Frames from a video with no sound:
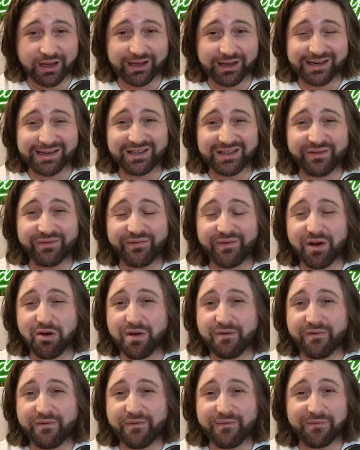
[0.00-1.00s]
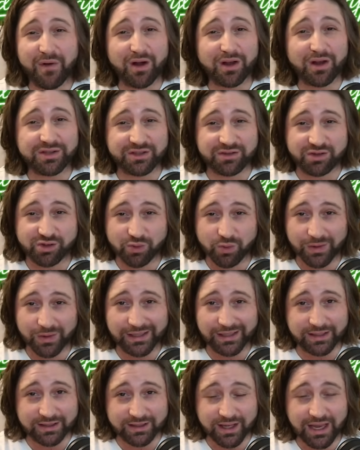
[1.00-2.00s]
It's a very fast
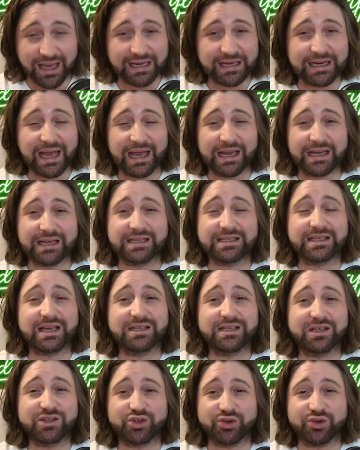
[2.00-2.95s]
squeeze, and it acts as a